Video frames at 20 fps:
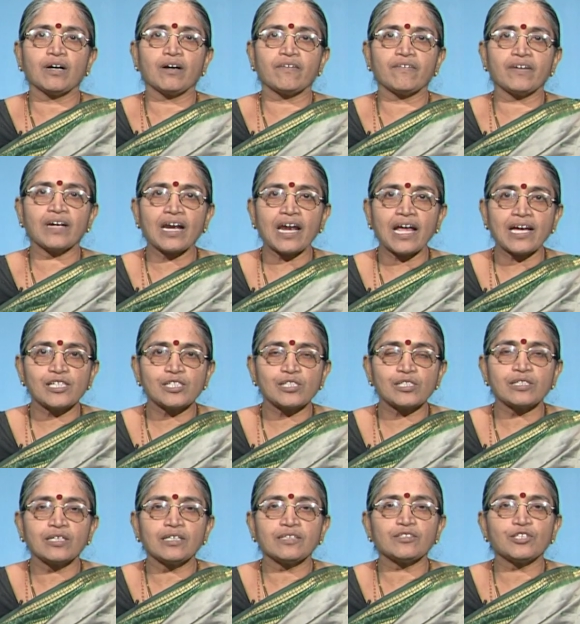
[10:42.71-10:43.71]

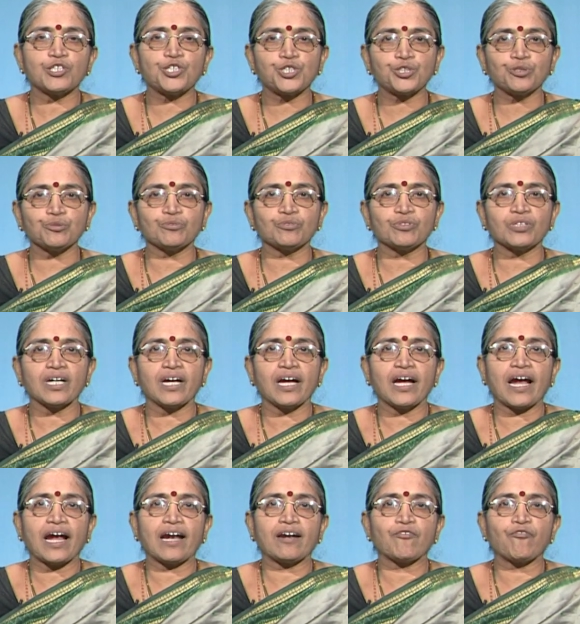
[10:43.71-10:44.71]
realize the truth
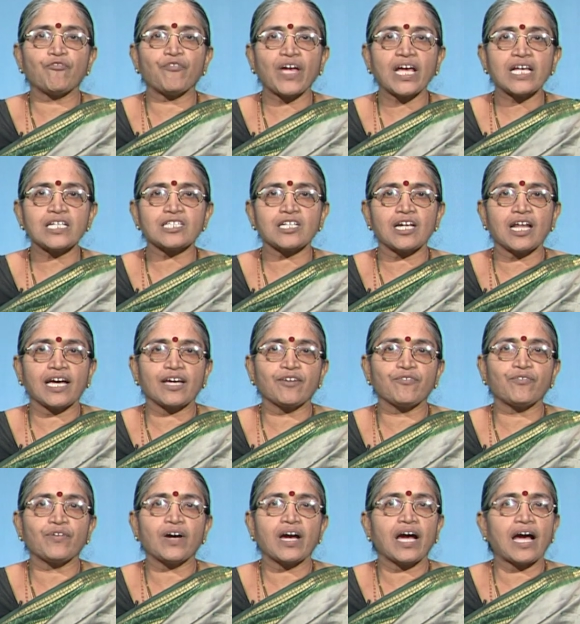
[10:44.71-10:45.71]
and face
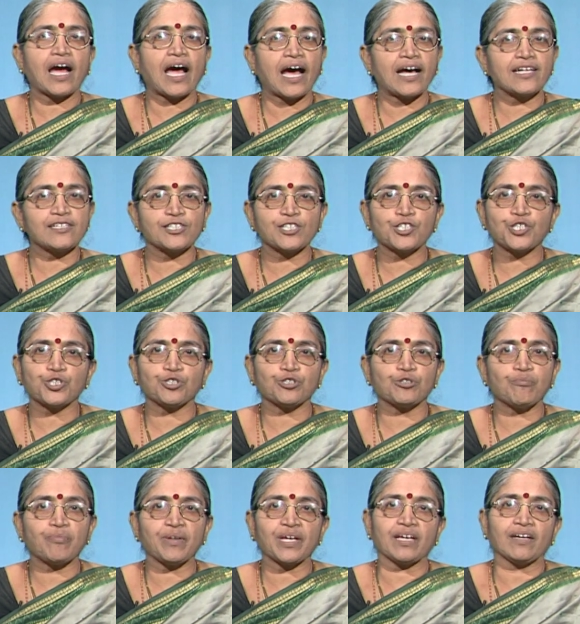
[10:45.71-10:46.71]
life as it
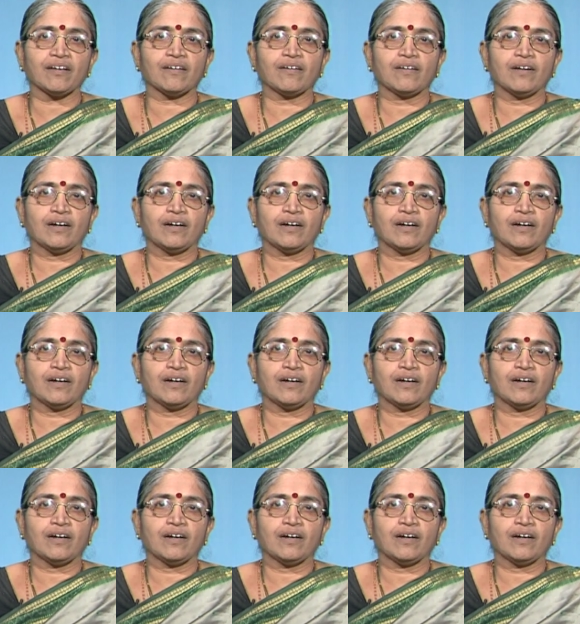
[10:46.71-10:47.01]
should be.